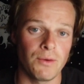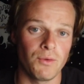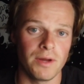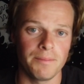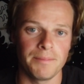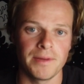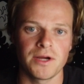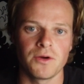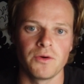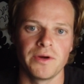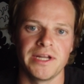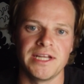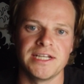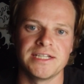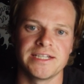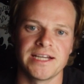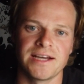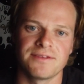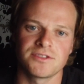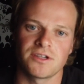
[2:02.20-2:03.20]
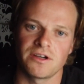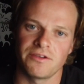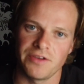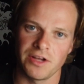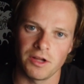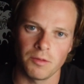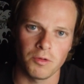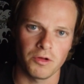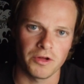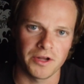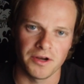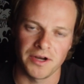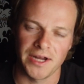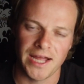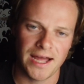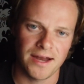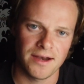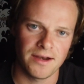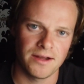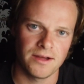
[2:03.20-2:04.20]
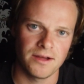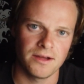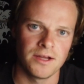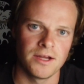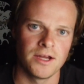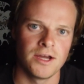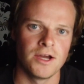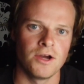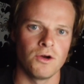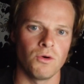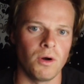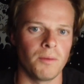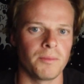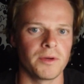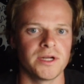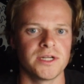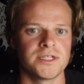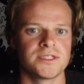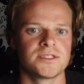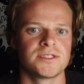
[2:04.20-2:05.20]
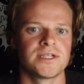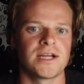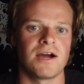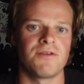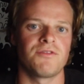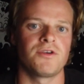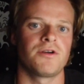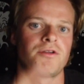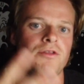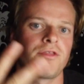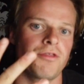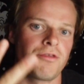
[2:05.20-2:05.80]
Now, what Bitcoin ETFs are available here in Canada? Well, I'm going to cover